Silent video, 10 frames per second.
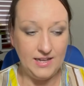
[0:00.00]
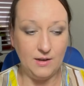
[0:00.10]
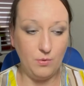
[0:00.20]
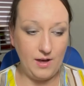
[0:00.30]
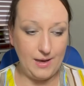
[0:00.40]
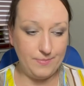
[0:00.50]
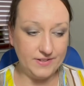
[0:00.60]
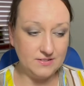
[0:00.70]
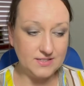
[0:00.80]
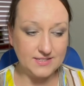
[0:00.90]
What
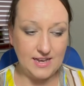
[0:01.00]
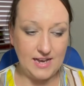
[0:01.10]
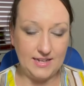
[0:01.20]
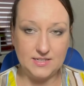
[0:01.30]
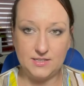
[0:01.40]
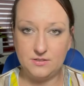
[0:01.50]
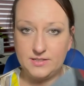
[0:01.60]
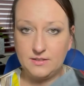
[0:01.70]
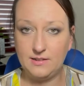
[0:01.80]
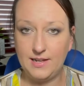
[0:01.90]
happens is you
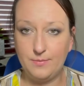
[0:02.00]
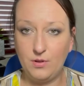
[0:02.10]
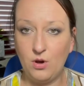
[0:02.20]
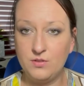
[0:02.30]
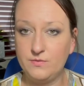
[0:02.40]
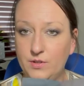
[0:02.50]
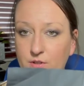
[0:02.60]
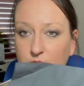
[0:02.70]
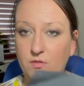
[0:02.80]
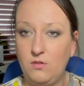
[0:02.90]
stick the label on with
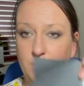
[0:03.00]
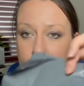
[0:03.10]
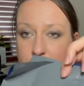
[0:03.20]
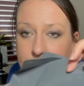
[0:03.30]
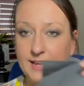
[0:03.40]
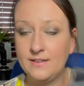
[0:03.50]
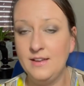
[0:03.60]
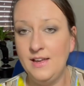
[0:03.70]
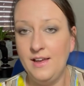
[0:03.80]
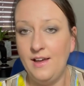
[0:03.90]
your Royal Mail thing.
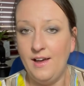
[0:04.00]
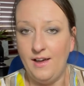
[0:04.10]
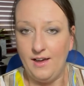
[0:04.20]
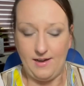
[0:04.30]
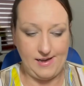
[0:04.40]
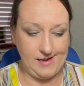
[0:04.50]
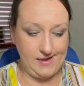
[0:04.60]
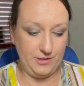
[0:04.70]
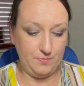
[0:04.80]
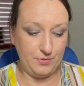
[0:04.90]

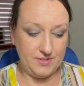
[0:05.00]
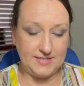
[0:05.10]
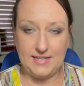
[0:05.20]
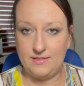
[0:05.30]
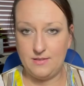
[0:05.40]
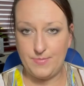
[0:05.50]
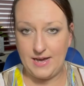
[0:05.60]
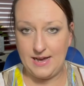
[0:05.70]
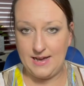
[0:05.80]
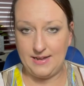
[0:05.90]
You put this in the
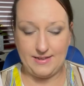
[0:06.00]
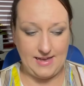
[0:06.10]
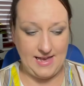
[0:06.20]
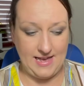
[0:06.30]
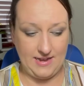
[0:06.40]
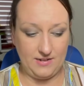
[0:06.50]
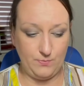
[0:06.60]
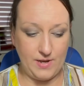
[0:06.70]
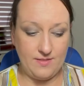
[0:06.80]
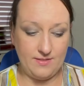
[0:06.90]
bag, and
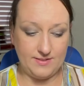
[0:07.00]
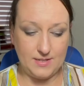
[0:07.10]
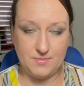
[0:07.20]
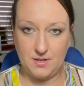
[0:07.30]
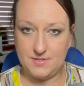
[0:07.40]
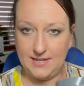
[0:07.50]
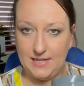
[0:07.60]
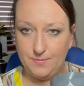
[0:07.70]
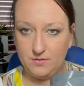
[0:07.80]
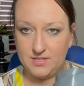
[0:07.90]
when sometimes
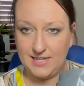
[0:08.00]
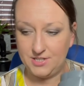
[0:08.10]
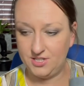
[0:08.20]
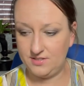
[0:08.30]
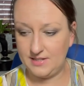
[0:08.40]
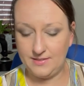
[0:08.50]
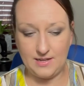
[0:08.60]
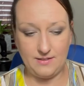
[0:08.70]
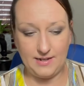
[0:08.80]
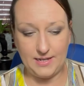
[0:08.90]
label touches
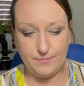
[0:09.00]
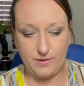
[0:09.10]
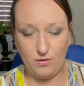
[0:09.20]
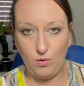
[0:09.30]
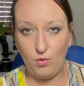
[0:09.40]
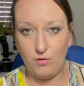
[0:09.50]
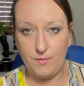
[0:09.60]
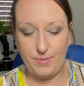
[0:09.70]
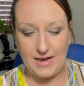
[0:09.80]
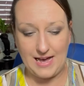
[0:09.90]
another label or the
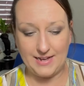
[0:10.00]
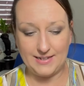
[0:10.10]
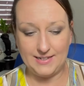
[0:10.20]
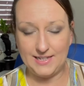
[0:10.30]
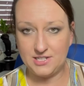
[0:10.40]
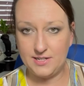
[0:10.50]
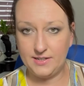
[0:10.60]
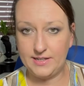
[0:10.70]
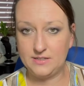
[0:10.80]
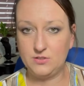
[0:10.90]
bag, it actually
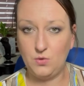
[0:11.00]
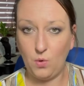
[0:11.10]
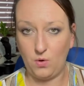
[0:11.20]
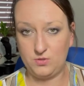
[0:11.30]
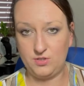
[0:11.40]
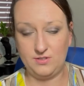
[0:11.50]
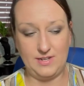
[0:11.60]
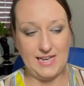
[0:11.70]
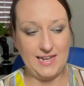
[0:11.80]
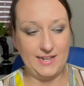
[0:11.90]
gets caught
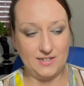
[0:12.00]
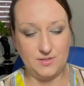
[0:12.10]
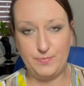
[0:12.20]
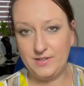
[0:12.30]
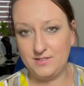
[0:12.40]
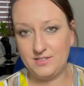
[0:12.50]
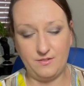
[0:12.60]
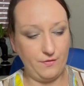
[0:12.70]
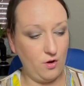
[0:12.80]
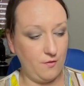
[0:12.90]
and it actually peels itself
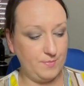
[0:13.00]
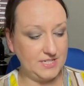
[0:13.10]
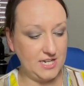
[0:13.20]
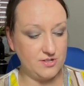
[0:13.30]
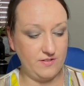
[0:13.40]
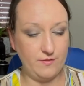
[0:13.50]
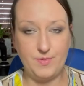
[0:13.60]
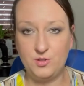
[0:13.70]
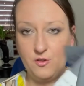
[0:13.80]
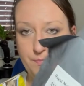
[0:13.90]
off, potentially
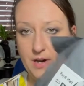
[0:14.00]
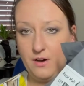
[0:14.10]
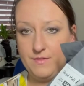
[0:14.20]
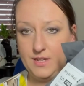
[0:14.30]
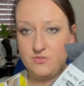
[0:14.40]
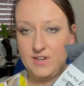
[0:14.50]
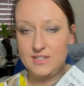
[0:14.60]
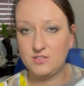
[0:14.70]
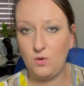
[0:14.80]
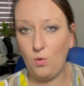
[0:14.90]
ripping off part of the
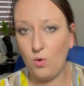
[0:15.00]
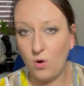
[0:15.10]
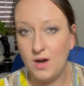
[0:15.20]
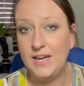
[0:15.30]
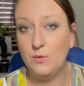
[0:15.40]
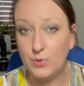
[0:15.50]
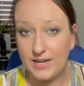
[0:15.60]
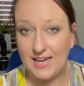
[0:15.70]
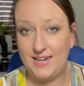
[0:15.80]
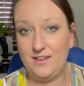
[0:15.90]
address, or we
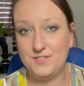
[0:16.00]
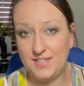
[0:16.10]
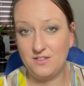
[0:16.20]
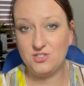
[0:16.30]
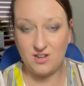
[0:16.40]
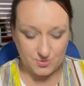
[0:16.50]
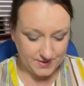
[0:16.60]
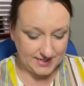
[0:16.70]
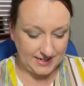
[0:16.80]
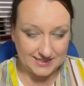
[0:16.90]
had ourselves
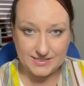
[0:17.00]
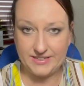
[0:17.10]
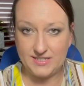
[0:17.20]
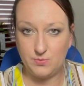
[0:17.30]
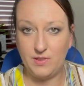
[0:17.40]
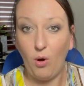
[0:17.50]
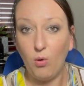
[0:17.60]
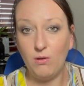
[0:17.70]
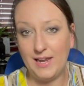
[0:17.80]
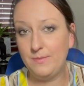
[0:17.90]
100% instances where the
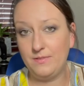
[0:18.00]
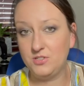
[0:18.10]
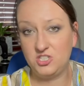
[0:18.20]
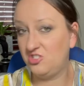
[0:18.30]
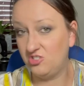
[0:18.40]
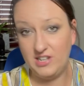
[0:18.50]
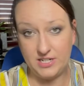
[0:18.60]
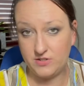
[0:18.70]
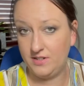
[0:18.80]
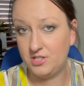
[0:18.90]
whole label
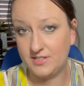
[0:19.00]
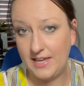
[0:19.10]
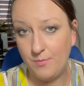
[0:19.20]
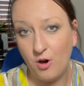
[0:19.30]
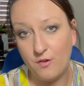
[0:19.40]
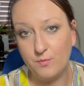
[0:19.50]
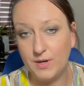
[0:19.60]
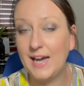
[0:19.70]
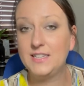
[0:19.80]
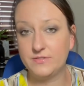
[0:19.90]
literally just came off. We
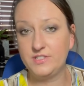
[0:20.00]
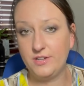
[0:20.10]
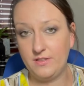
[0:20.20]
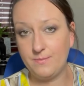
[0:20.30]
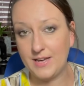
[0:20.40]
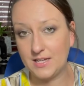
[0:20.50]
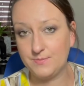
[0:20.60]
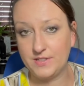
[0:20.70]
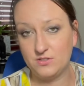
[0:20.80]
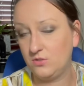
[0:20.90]
had to return the bags
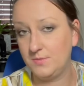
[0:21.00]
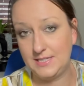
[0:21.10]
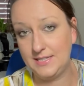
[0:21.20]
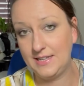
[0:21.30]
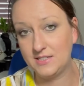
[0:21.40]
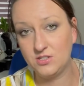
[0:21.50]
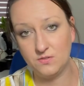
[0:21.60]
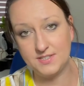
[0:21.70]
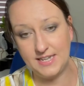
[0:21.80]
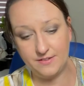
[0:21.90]
because obviously that's not
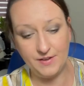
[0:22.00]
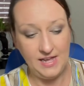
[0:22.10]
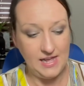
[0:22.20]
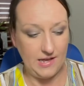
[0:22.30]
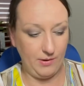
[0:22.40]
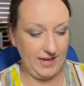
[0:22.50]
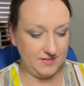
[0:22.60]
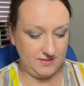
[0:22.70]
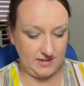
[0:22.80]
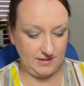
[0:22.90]
safe. We had
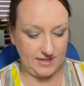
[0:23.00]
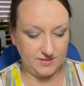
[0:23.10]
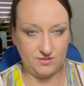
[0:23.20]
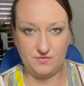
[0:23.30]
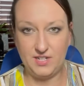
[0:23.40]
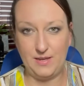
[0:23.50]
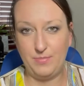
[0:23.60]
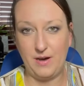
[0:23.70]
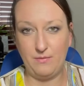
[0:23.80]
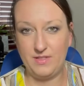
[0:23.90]
to then sort of tape
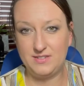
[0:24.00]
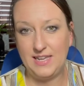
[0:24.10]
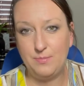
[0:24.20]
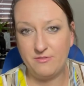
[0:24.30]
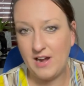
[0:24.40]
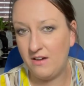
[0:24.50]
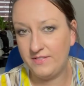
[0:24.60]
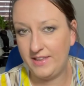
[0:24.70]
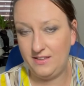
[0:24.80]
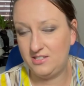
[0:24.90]
up with a tape around,
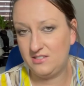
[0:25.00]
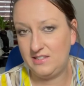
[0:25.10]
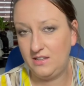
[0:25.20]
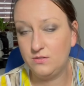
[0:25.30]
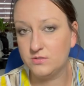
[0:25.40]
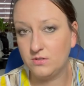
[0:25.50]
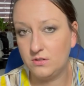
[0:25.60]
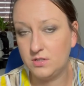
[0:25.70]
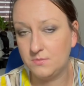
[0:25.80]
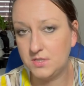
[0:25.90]
and it just who's got the
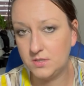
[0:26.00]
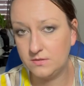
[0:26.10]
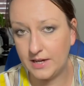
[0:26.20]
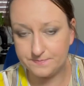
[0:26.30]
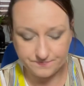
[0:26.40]
time to do that?